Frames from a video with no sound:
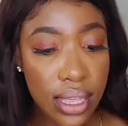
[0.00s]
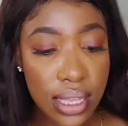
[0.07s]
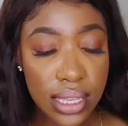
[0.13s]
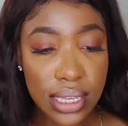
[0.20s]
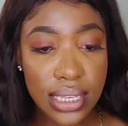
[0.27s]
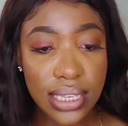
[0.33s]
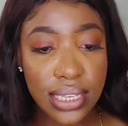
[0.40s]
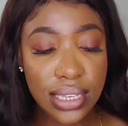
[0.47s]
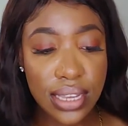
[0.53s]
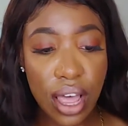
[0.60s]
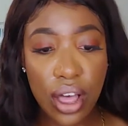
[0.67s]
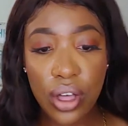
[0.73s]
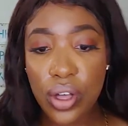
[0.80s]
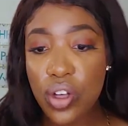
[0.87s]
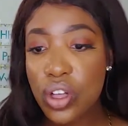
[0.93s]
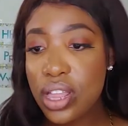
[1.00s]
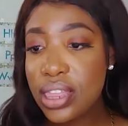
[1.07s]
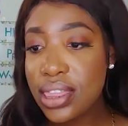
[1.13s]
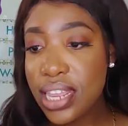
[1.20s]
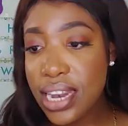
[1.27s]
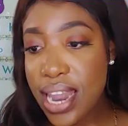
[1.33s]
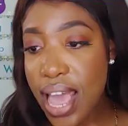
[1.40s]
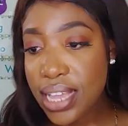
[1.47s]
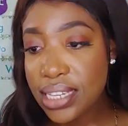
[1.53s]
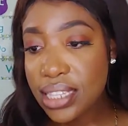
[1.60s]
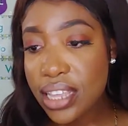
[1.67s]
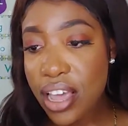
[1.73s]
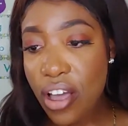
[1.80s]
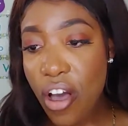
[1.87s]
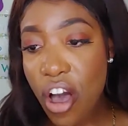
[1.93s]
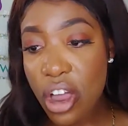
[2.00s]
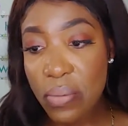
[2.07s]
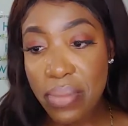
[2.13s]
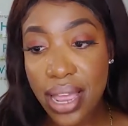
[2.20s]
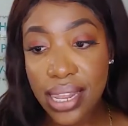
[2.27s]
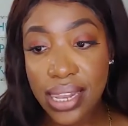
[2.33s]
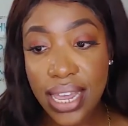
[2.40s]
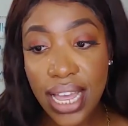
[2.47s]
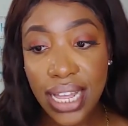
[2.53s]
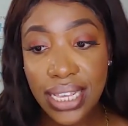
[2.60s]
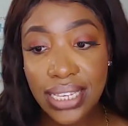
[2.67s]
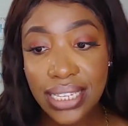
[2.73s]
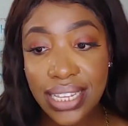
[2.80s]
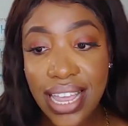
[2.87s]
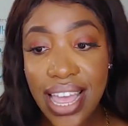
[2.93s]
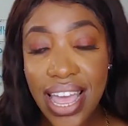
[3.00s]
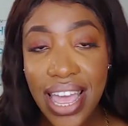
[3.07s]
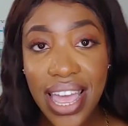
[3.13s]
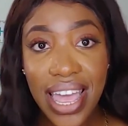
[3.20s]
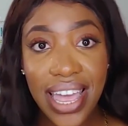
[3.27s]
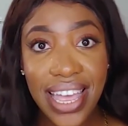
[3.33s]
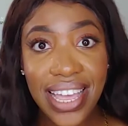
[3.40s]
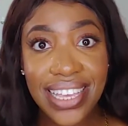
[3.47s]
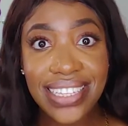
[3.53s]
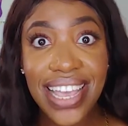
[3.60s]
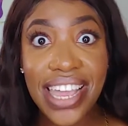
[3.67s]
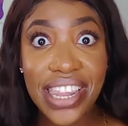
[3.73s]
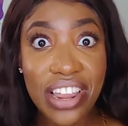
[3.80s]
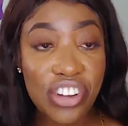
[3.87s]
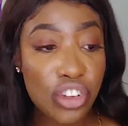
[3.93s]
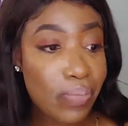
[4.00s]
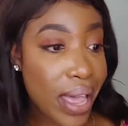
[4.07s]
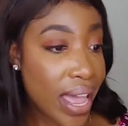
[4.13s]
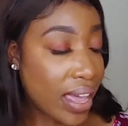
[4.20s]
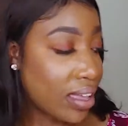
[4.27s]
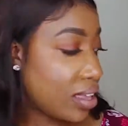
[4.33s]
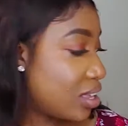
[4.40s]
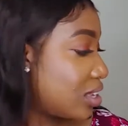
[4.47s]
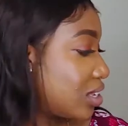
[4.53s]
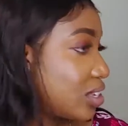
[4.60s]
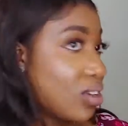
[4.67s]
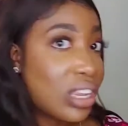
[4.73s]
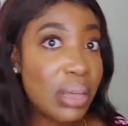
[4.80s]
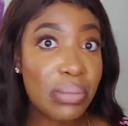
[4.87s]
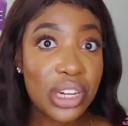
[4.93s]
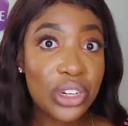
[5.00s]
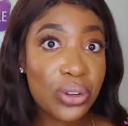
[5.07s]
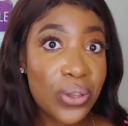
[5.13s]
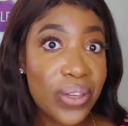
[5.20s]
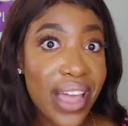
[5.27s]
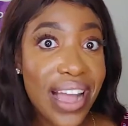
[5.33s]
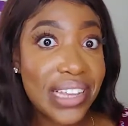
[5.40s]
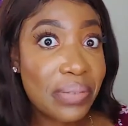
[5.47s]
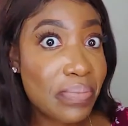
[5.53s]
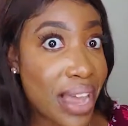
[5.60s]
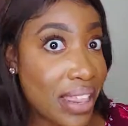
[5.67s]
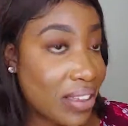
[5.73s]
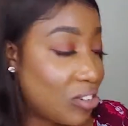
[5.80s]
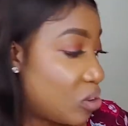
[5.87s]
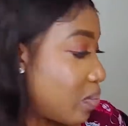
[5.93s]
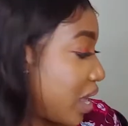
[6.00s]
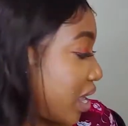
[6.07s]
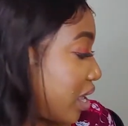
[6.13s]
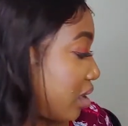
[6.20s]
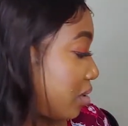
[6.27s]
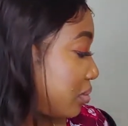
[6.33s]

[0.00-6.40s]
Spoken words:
so the next thing on my list is a lunch bag. So let me show you guys my lunch bag.